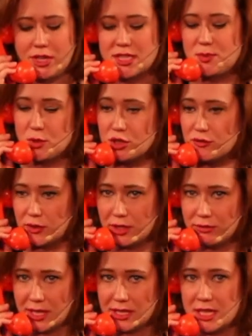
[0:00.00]
It's beautifully
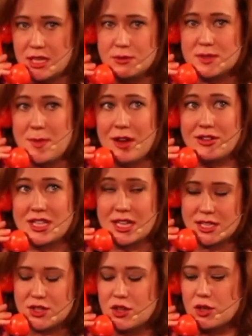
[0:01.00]
written. He was married to
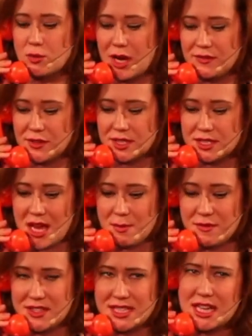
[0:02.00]
his third wife at the time
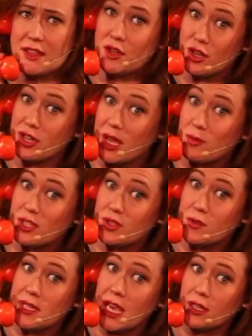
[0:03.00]
of his death. Her name was
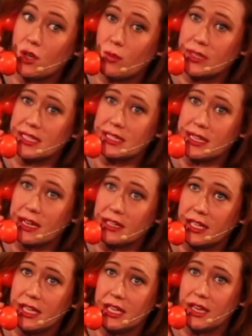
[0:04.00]
Suzanne,
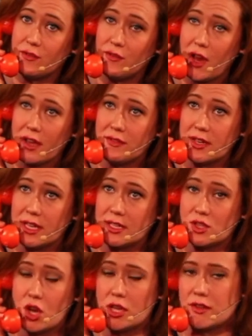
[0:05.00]
coincidentally. He had five
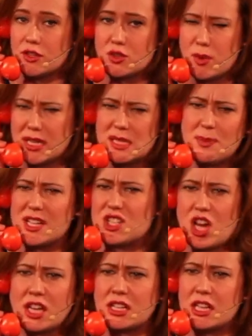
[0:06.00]
kids, all in their 20s, but it's
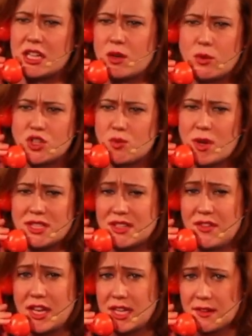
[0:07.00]
unclear which ones,
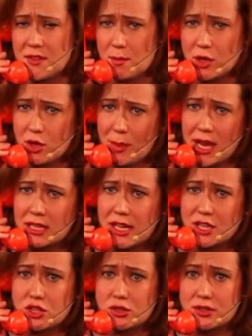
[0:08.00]
if any of them,
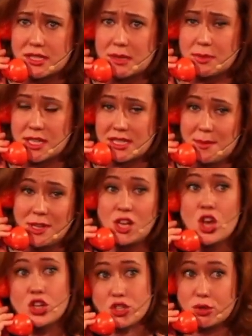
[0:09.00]
biological siblings. I mean,
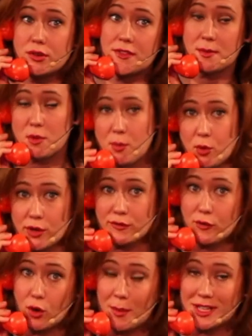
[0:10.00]
two of them were born
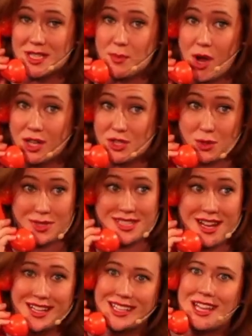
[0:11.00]
four months apart, so it's
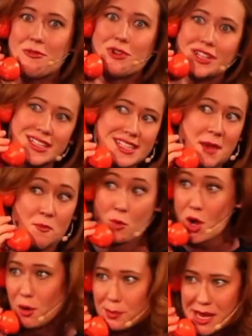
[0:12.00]
not like they were in the same
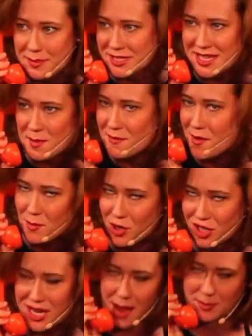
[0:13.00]
womb. Maybe some of them were
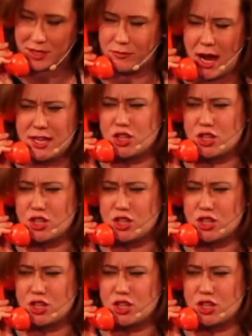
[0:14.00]
adopted, right?